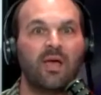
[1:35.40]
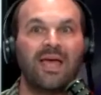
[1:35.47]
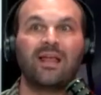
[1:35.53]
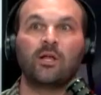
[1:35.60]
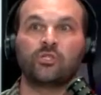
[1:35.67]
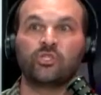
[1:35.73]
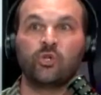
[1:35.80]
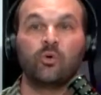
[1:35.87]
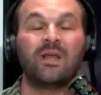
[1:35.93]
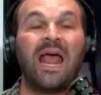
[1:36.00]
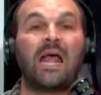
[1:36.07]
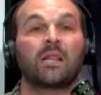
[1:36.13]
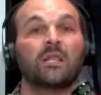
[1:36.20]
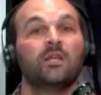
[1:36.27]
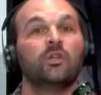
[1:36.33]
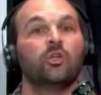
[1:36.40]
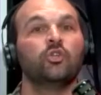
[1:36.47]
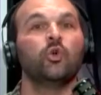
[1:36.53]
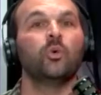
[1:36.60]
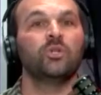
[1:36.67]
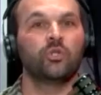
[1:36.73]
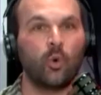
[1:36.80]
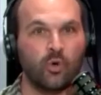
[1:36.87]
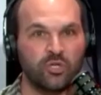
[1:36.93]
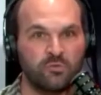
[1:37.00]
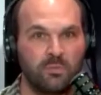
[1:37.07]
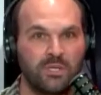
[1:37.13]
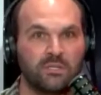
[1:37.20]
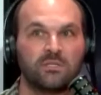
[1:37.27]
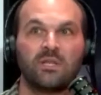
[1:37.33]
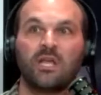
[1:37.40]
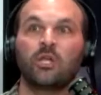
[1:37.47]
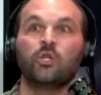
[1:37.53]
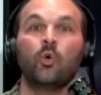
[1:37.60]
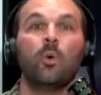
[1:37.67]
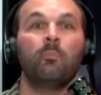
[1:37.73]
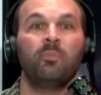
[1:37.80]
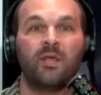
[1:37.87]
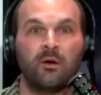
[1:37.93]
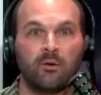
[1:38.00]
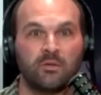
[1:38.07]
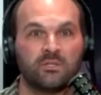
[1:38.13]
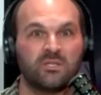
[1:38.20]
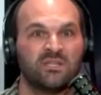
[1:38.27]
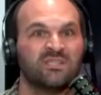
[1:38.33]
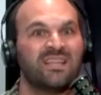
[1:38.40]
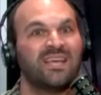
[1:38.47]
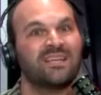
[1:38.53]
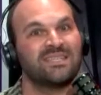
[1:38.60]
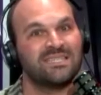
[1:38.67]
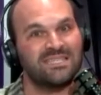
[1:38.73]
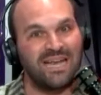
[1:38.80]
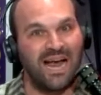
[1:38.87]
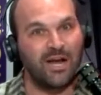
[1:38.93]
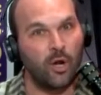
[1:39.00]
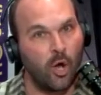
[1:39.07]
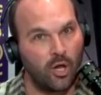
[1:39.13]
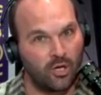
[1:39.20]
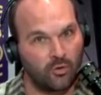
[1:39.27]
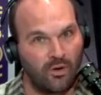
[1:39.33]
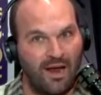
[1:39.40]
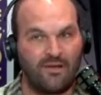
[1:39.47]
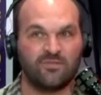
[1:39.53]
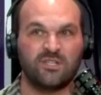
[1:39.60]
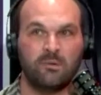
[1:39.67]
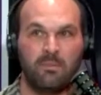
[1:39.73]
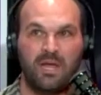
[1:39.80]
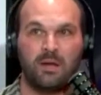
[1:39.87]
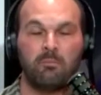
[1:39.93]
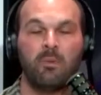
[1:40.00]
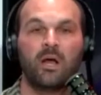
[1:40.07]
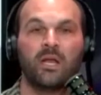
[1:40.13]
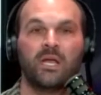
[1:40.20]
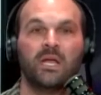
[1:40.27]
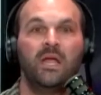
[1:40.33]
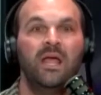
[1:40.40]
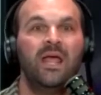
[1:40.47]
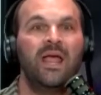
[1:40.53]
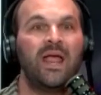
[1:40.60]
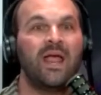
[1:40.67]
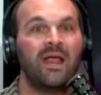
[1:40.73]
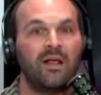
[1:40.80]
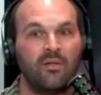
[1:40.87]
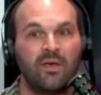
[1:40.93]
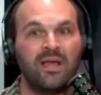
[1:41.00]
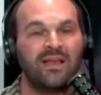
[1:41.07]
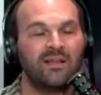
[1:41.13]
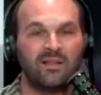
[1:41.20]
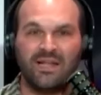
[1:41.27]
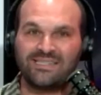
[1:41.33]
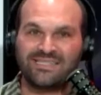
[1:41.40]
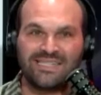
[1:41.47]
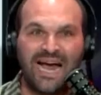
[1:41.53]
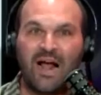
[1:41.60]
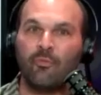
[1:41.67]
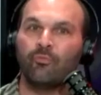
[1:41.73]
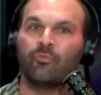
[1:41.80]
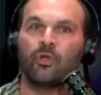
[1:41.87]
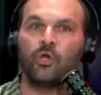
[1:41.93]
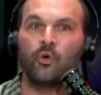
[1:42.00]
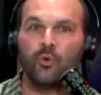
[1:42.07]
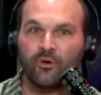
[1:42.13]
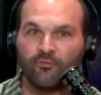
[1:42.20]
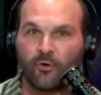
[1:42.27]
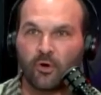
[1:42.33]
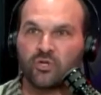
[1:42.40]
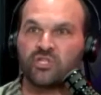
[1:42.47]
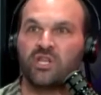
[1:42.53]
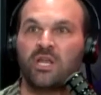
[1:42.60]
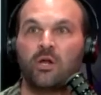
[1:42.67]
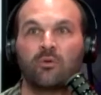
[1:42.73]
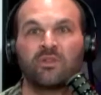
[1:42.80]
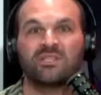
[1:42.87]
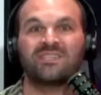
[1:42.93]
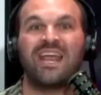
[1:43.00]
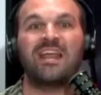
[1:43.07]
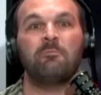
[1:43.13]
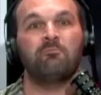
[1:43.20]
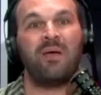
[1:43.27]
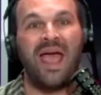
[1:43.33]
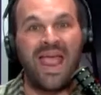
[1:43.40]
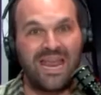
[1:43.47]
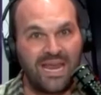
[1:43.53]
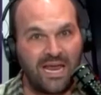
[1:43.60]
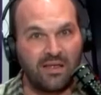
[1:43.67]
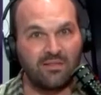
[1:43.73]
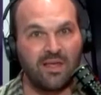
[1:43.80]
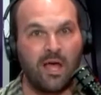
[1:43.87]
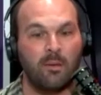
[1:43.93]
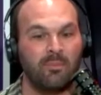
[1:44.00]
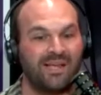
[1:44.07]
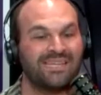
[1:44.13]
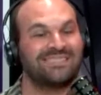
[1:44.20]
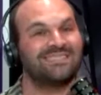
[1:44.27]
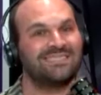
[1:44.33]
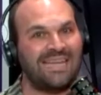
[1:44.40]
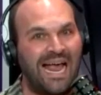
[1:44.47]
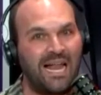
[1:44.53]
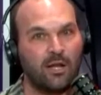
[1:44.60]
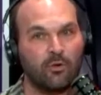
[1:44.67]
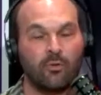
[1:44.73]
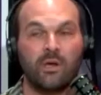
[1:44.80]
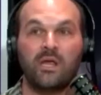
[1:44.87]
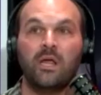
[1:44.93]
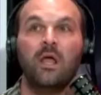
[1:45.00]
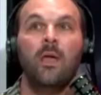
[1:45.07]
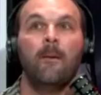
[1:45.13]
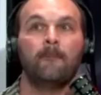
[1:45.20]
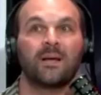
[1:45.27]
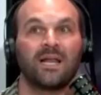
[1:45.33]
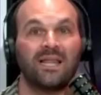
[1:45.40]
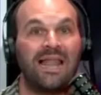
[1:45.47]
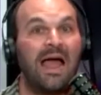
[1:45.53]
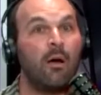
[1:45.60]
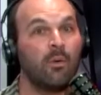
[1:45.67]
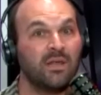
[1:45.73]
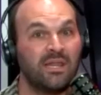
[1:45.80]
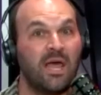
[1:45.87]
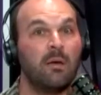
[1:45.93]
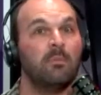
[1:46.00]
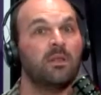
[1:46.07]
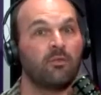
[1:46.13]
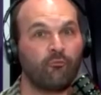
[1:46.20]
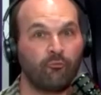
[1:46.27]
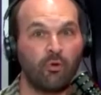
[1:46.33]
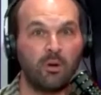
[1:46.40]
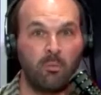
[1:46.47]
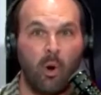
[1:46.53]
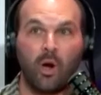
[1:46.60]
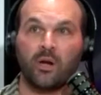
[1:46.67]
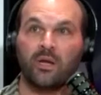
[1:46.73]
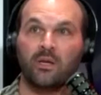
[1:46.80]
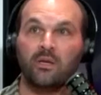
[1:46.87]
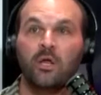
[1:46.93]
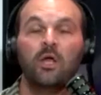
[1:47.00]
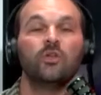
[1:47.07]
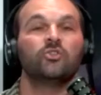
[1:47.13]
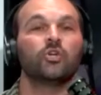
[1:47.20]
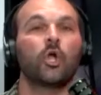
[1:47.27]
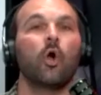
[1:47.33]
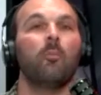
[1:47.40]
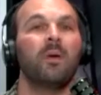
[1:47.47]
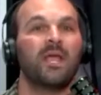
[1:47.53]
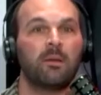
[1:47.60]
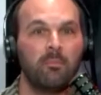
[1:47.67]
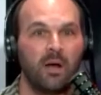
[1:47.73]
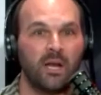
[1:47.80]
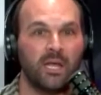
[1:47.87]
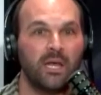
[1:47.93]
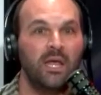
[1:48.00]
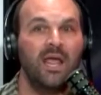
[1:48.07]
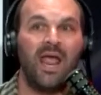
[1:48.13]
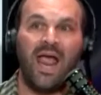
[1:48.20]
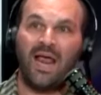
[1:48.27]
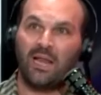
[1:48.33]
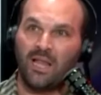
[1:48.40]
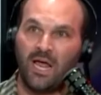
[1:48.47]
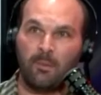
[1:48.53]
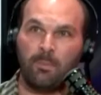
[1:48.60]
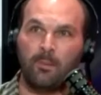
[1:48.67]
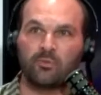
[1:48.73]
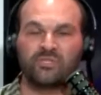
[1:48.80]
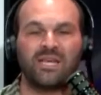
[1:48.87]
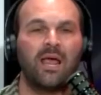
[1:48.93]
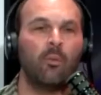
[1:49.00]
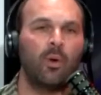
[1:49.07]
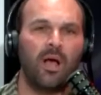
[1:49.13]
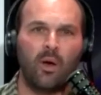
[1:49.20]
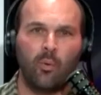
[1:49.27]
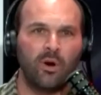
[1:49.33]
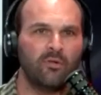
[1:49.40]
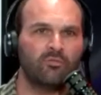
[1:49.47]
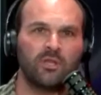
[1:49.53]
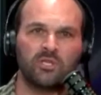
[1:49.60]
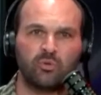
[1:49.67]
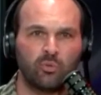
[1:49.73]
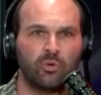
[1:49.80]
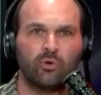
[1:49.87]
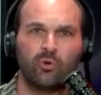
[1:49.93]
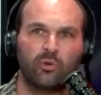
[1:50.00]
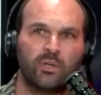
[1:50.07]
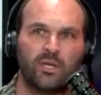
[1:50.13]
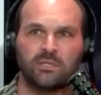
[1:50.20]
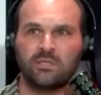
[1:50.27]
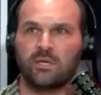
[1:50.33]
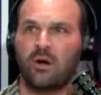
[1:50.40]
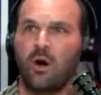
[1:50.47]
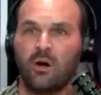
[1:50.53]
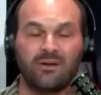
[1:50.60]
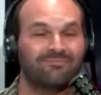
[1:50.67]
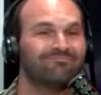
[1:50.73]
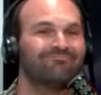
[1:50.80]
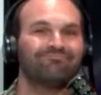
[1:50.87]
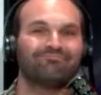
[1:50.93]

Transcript: a student athlete could do endorsements, they could do appearances, they could sign autographs and make money. It's not the university or the state paying them like a salary, but allowing them in the free market to go make money. And a lot of people say, well, what if this recruit gets a card?